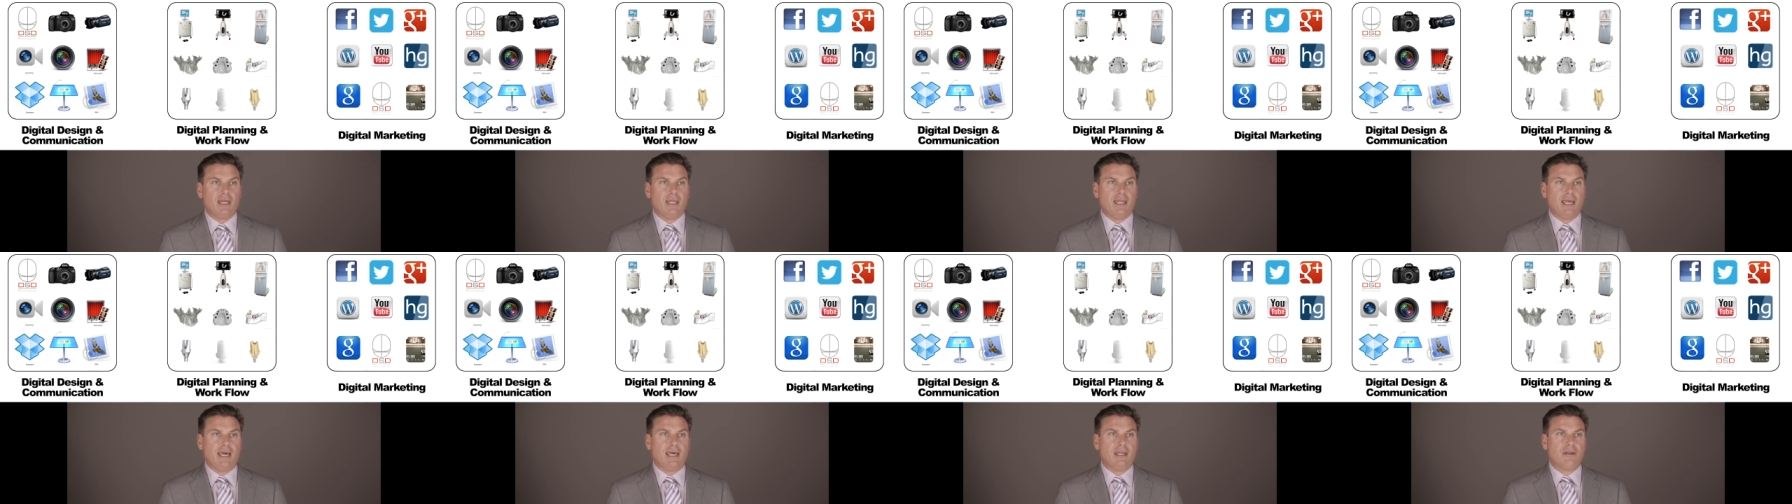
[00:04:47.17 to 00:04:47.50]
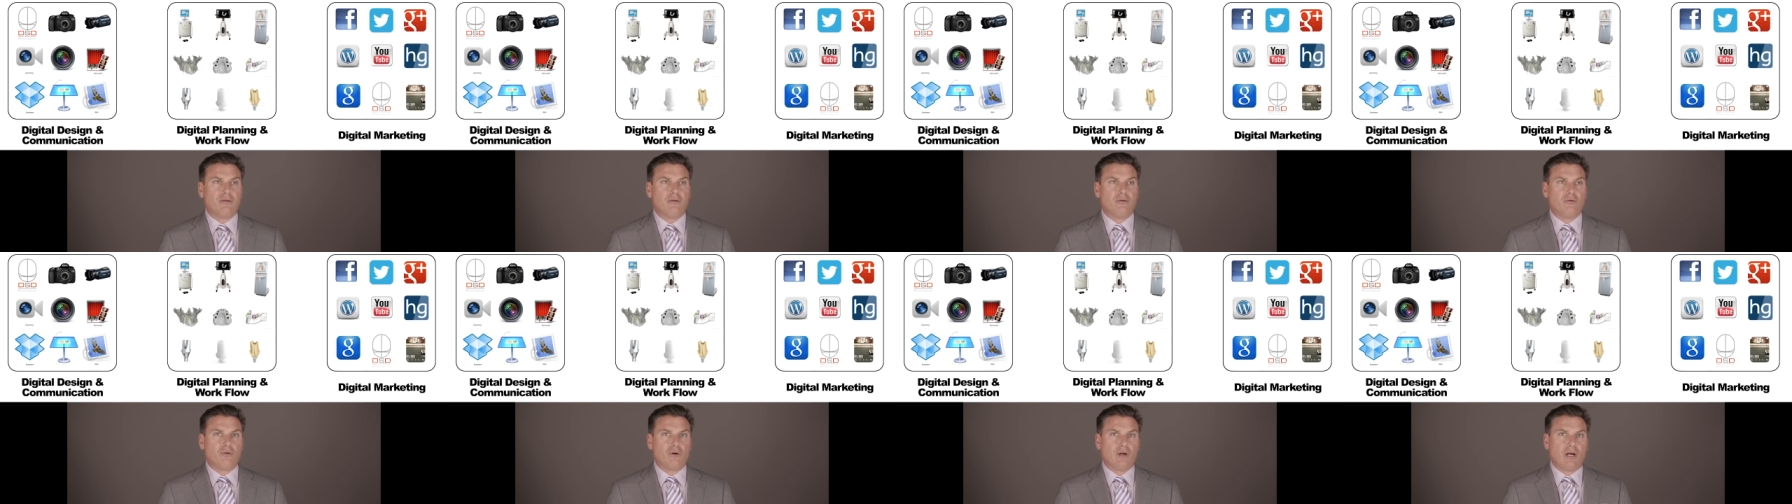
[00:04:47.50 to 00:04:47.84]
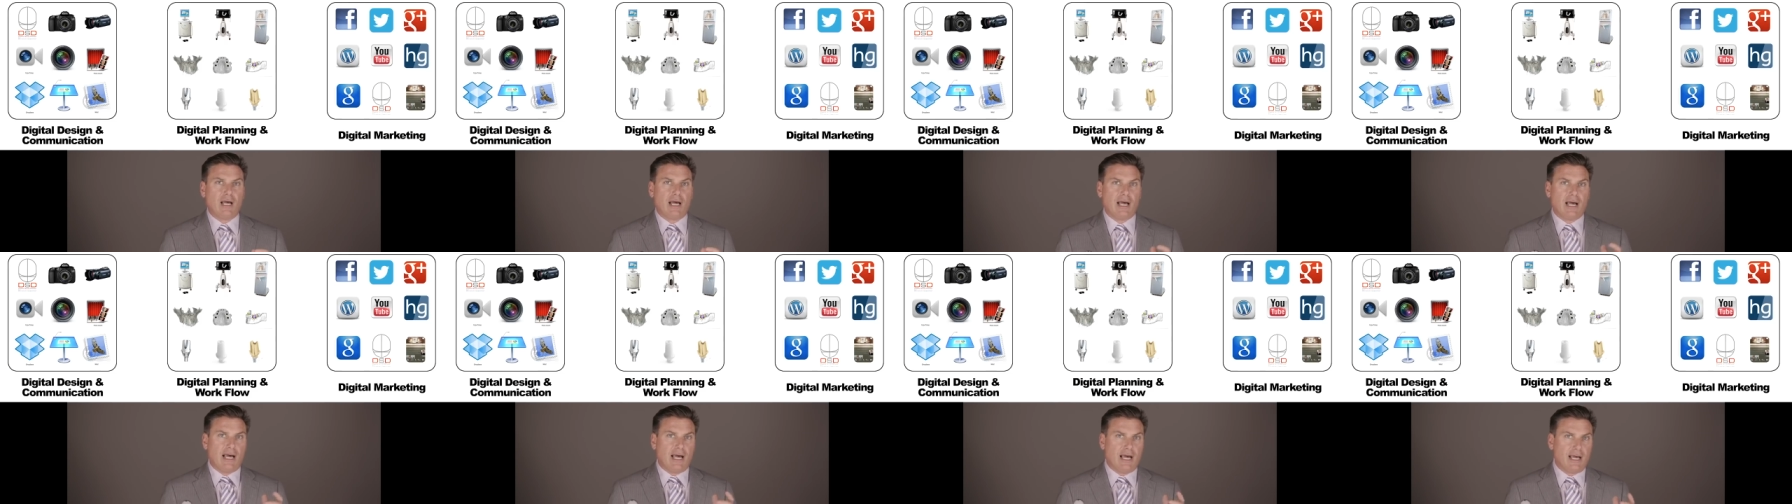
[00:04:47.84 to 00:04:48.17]
And
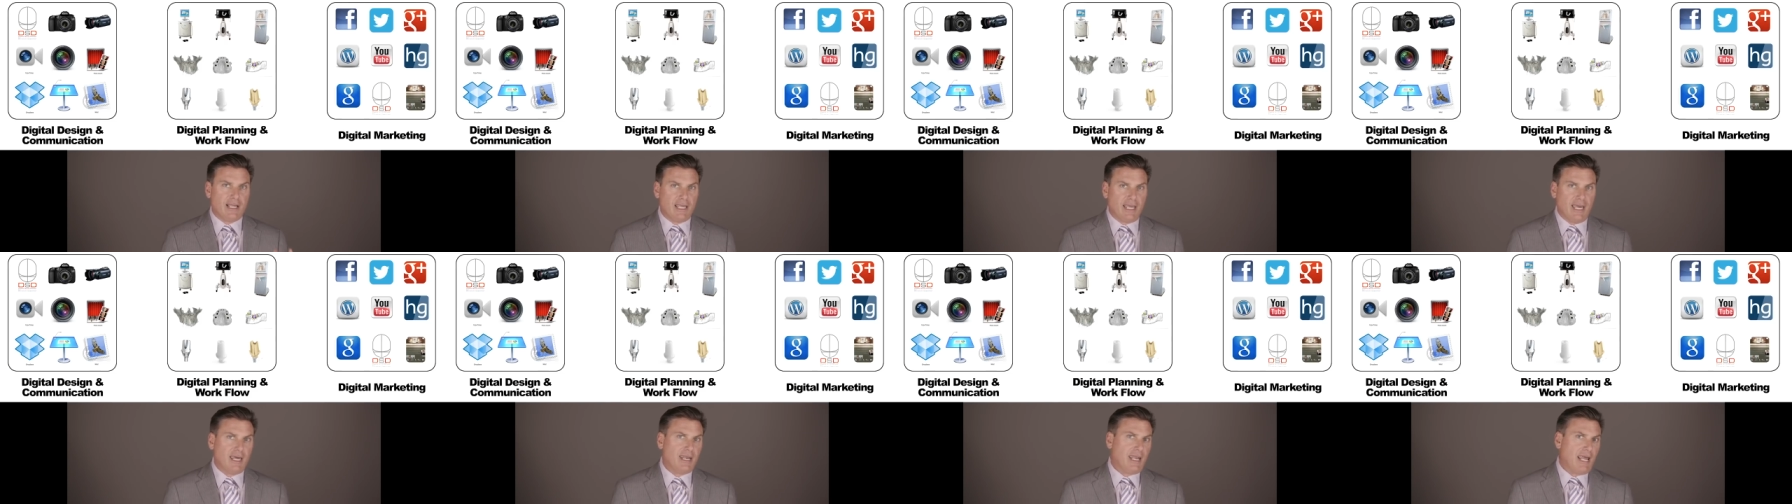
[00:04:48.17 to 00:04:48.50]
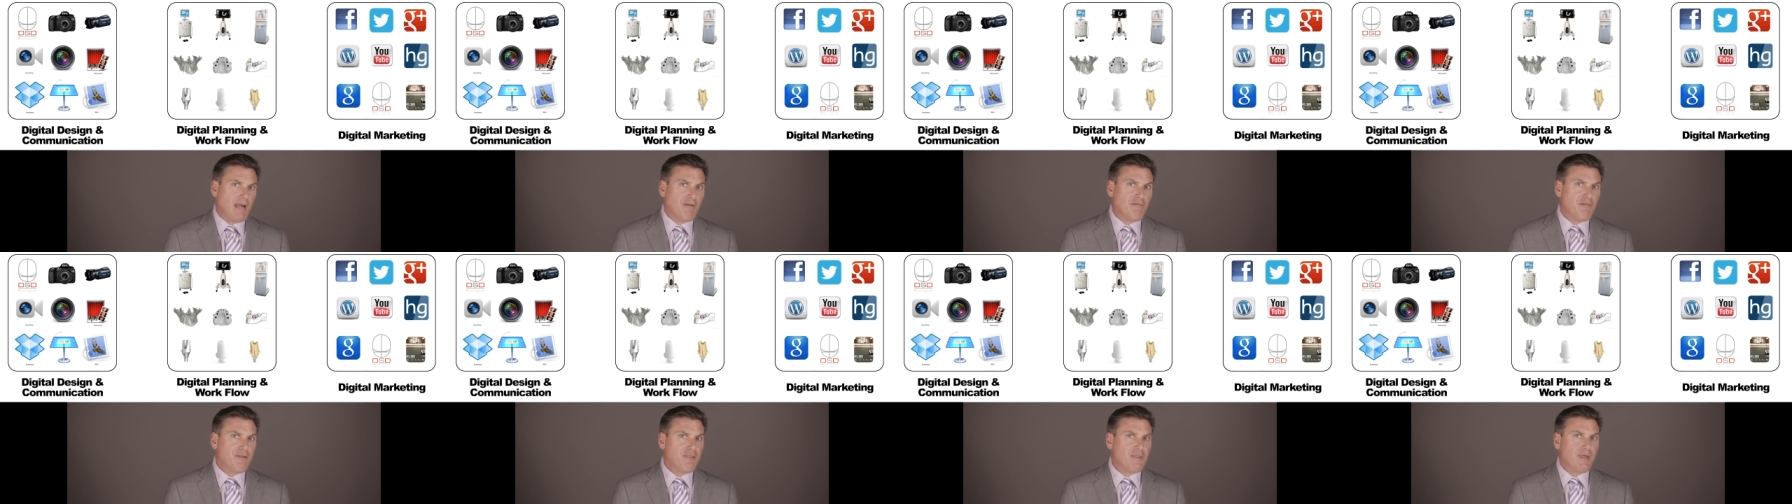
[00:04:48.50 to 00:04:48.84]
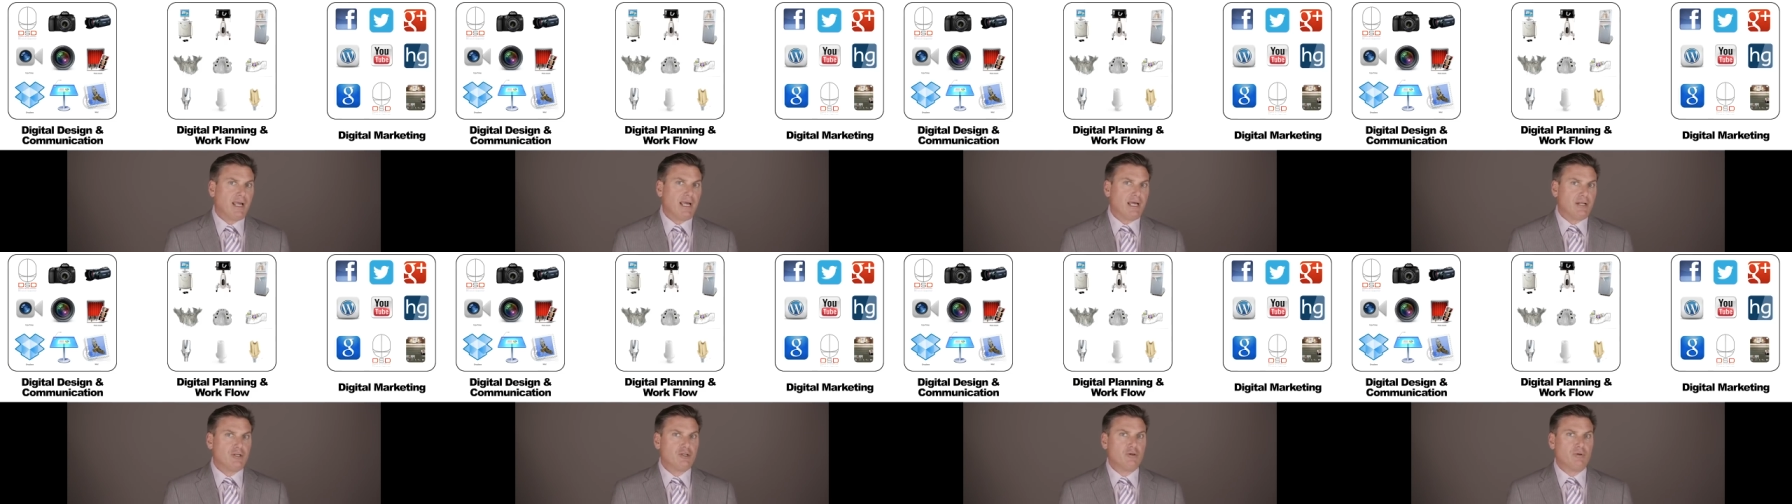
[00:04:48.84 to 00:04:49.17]
again,
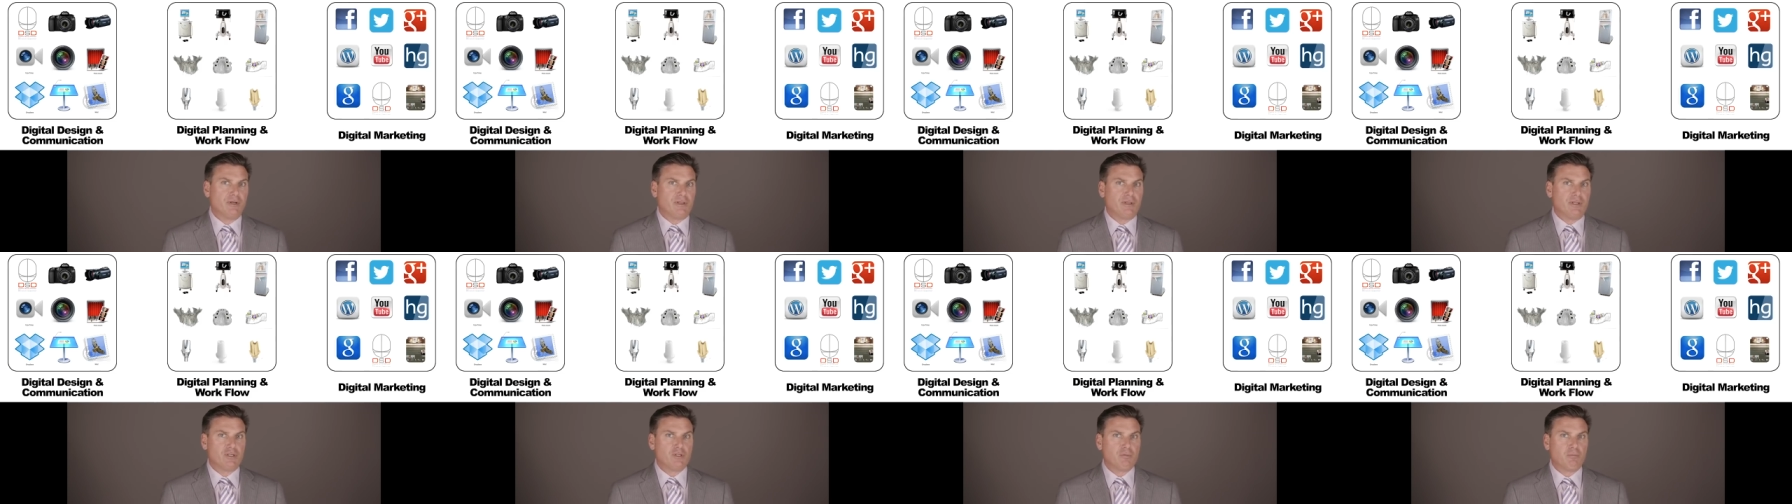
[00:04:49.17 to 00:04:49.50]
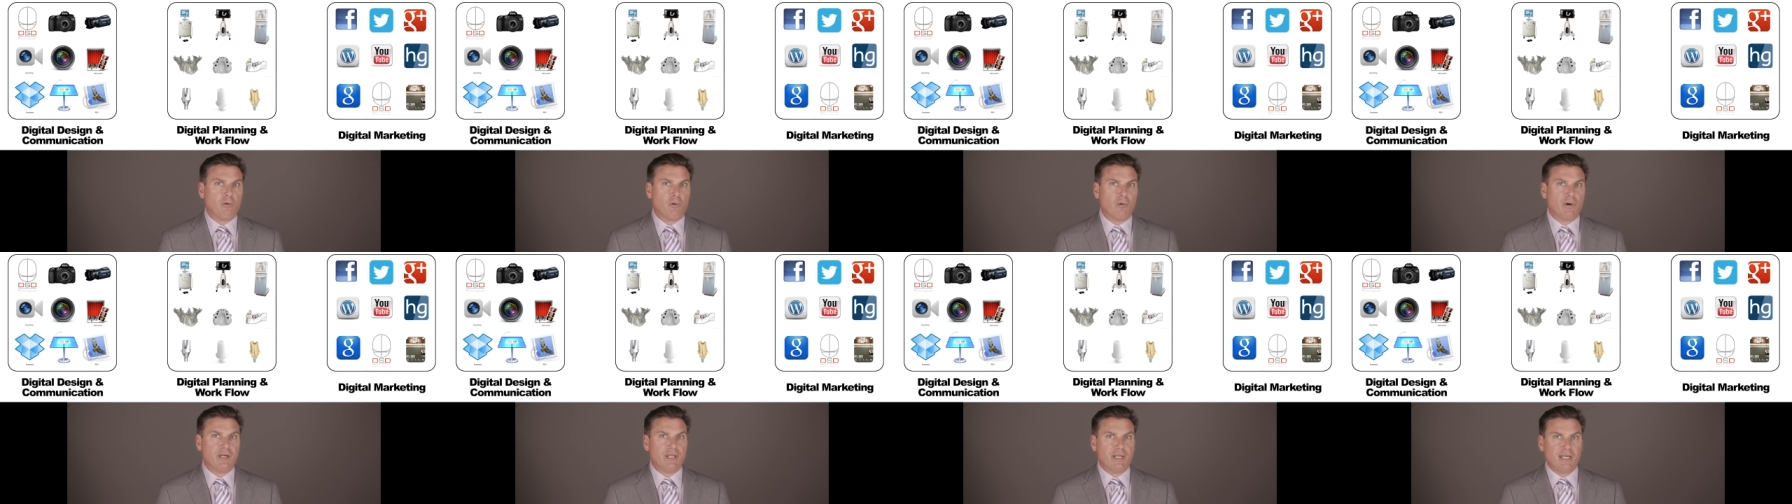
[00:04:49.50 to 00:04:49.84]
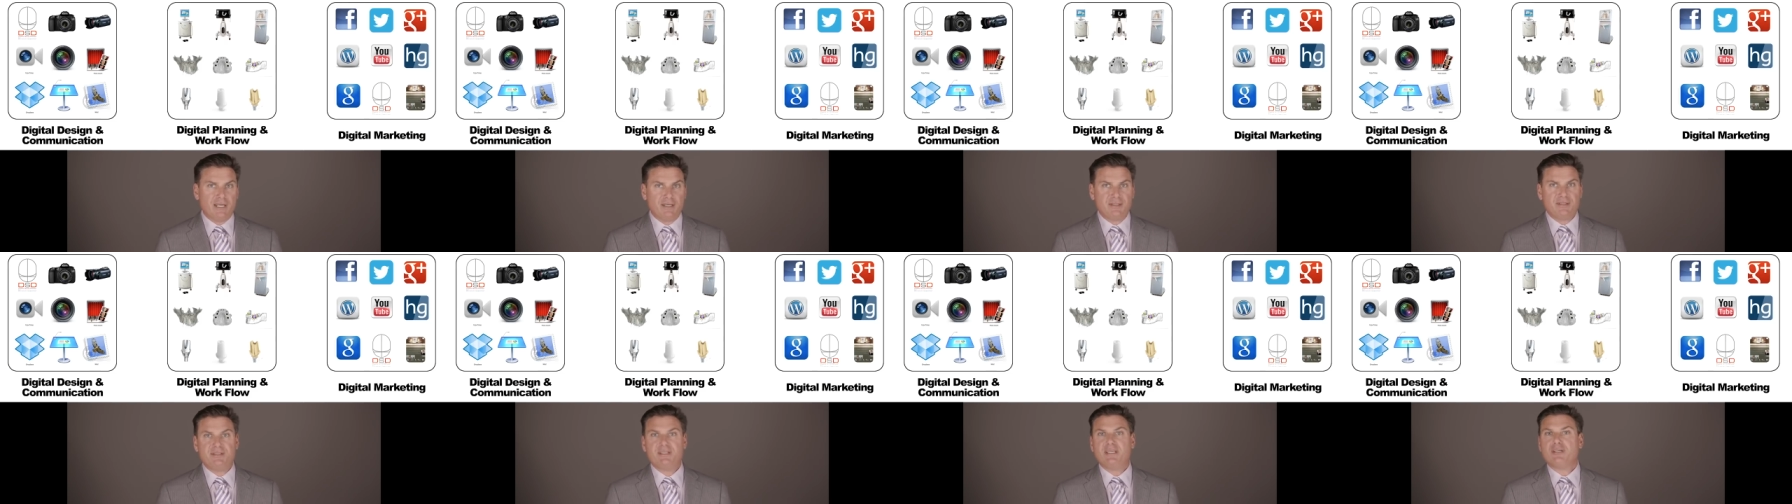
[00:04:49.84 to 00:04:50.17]
everything I do at this point
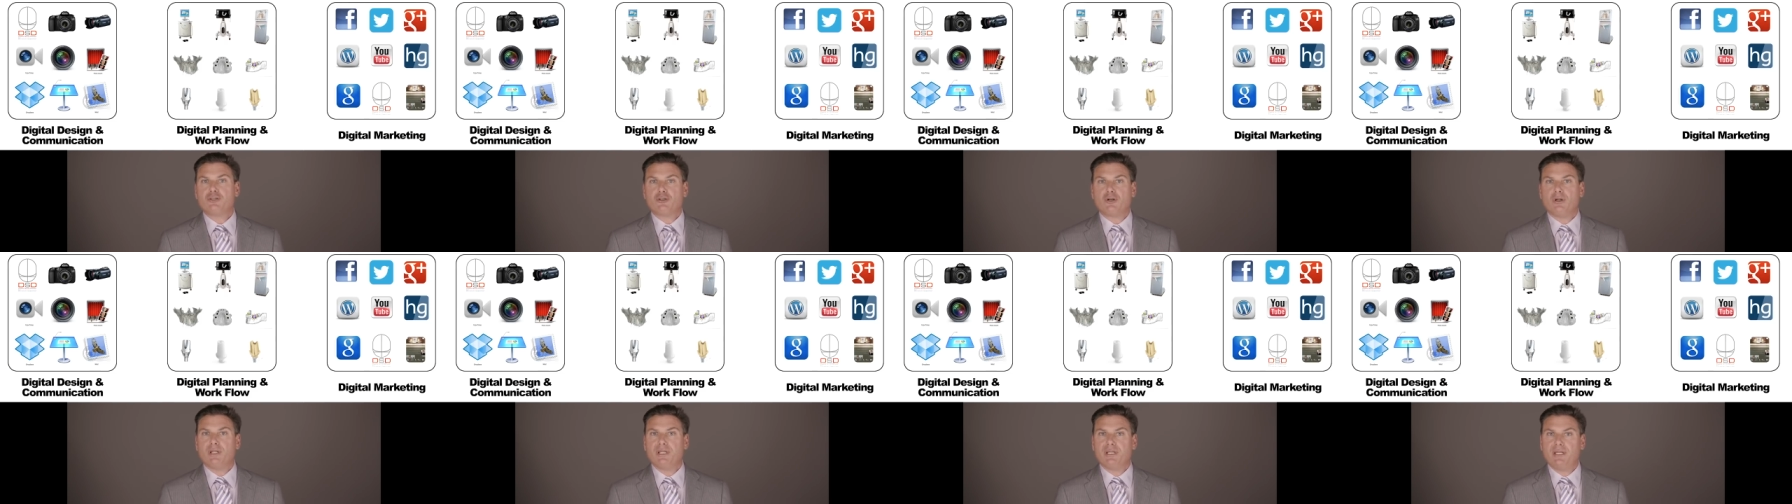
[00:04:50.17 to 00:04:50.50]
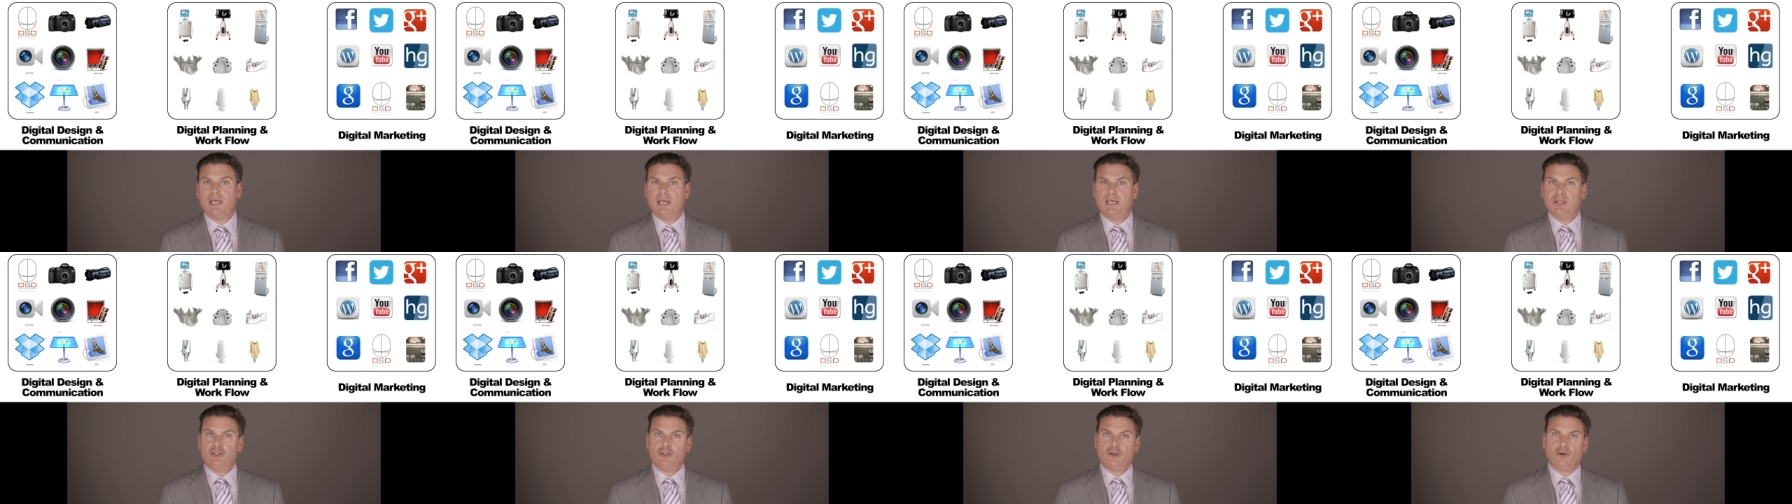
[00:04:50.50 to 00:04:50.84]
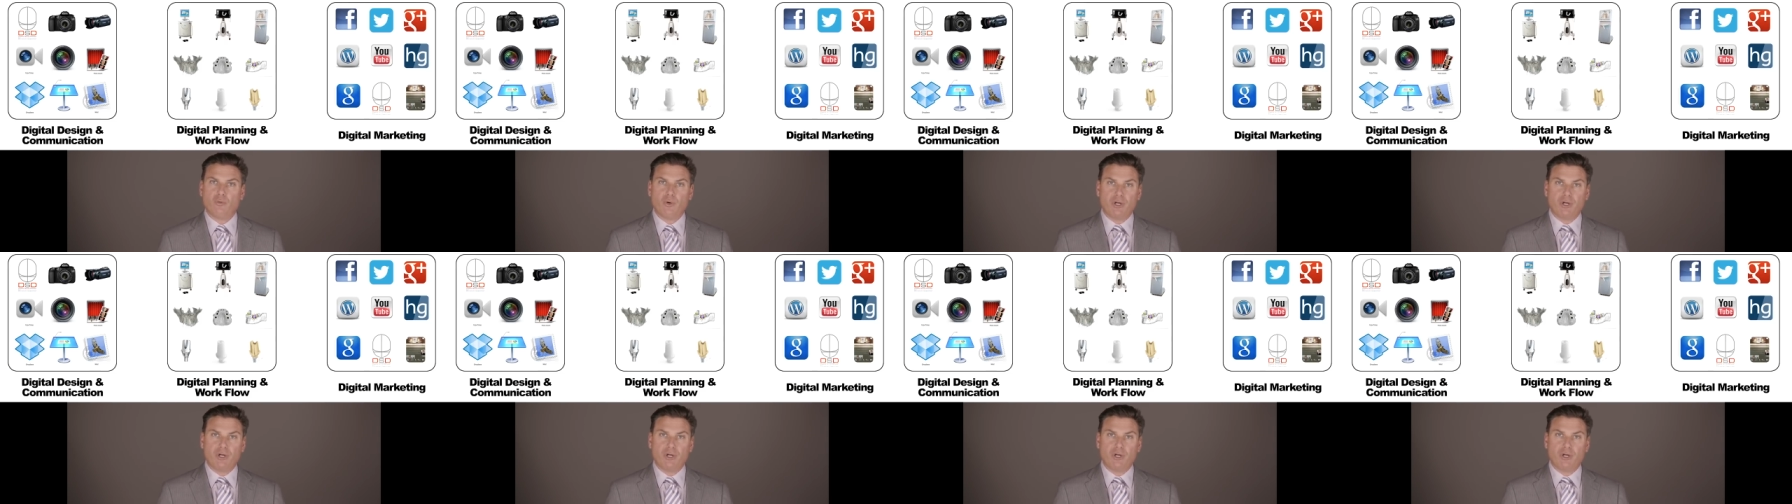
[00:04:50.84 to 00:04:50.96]
is digital in nature.